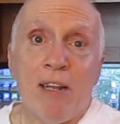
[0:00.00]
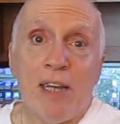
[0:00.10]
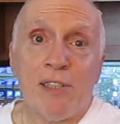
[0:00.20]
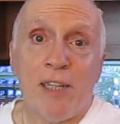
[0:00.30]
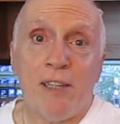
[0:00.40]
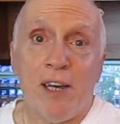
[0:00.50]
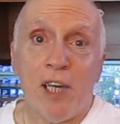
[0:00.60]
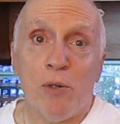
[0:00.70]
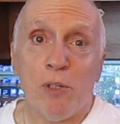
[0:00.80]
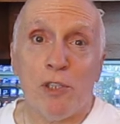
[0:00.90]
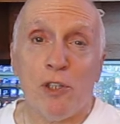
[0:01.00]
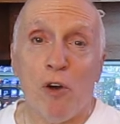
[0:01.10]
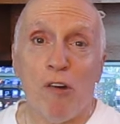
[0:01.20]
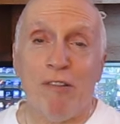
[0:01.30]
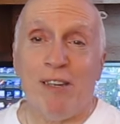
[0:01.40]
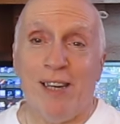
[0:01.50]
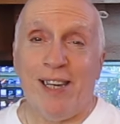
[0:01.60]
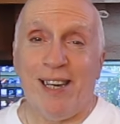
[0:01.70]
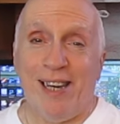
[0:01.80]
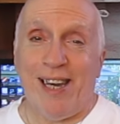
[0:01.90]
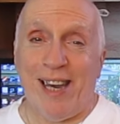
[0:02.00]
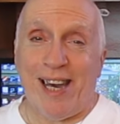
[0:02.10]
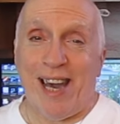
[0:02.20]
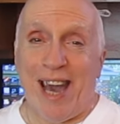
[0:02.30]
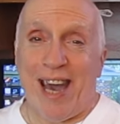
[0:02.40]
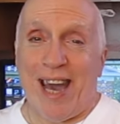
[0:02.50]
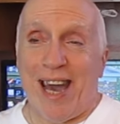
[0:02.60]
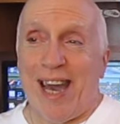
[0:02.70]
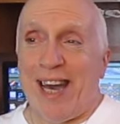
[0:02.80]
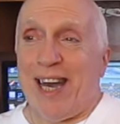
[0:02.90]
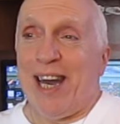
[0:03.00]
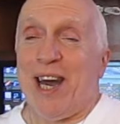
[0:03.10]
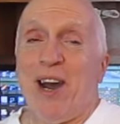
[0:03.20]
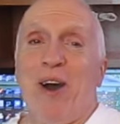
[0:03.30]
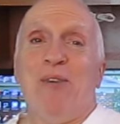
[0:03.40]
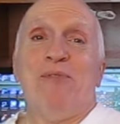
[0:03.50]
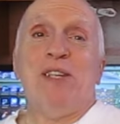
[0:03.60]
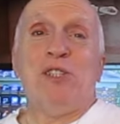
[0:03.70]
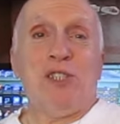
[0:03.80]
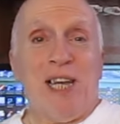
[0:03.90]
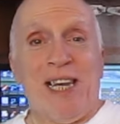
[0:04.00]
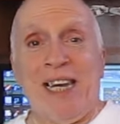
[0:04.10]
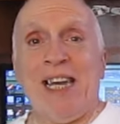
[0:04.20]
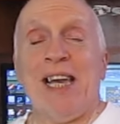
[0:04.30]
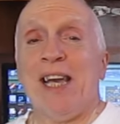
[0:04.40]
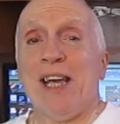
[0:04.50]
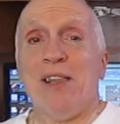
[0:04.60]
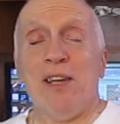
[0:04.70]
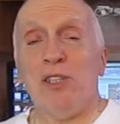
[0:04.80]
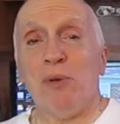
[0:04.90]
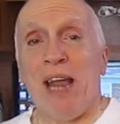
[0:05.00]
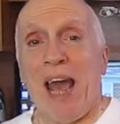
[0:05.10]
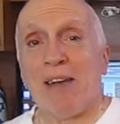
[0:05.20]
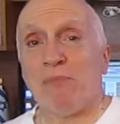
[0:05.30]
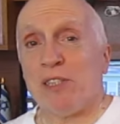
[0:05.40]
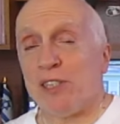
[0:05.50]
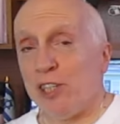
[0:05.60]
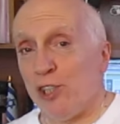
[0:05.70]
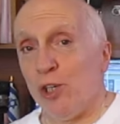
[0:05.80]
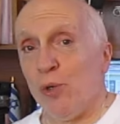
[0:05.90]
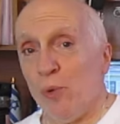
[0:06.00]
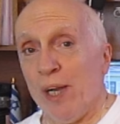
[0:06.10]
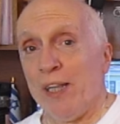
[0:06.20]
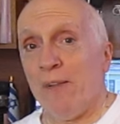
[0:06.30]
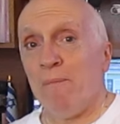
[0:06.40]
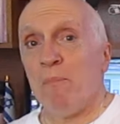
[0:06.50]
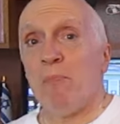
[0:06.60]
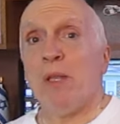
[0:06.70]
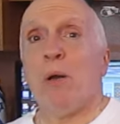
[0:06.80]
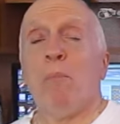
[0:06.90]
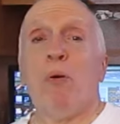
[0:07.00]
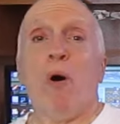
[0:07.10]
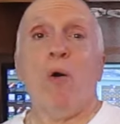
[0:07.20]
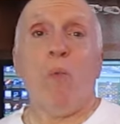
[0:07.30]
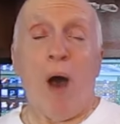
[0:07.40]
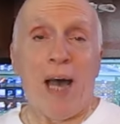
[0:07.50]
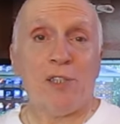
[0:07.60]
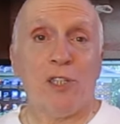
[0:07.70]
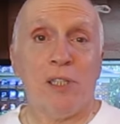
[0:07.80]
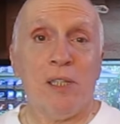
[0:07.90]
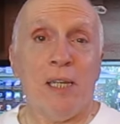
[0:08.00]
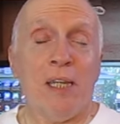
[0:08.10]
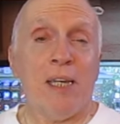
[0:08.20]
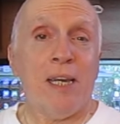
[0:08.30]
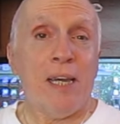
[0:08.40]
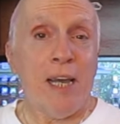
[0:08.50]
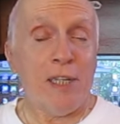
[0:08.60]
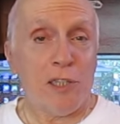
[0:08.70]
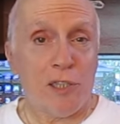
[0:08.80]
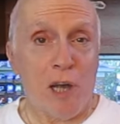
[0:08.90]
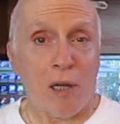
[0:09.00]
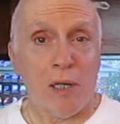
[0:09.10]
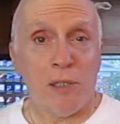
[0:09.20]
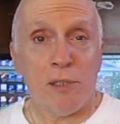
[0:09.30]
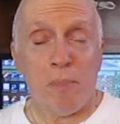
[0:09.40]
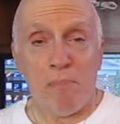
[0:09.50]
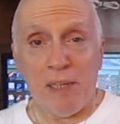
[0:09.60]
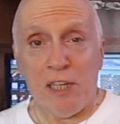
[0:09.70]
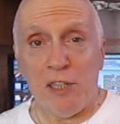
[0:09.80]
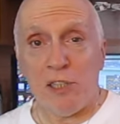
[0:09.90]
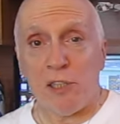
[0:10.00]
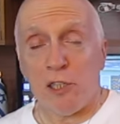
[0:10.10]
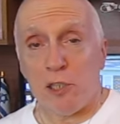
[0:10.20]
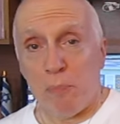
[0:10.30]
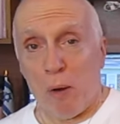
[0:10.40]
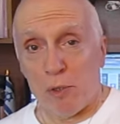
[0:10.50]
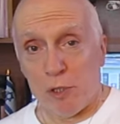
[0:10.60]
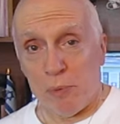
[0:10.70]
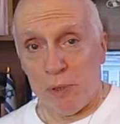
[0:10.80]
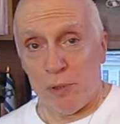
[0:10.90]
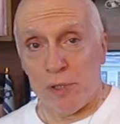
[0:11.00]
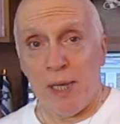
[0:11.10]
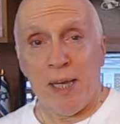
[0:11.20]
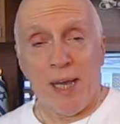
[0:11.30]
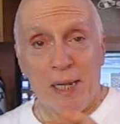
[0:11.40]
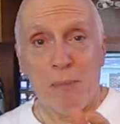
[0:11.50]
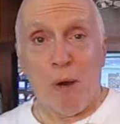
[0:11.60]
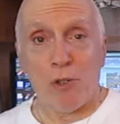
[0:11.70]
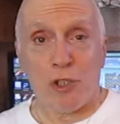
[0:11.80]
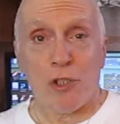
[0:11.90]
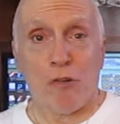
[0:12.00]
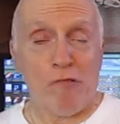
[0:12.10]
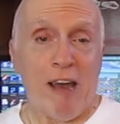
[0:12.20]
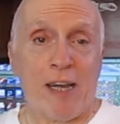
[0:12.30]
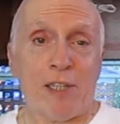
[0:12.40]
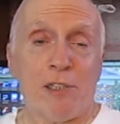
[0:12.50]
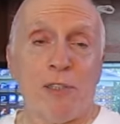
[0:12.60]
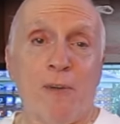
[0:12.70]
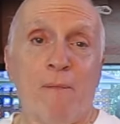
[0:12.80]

as I tell you a story of the sea. This one has to do with Paul Watson, his suckers, minions, disposables, and emotional wrecks.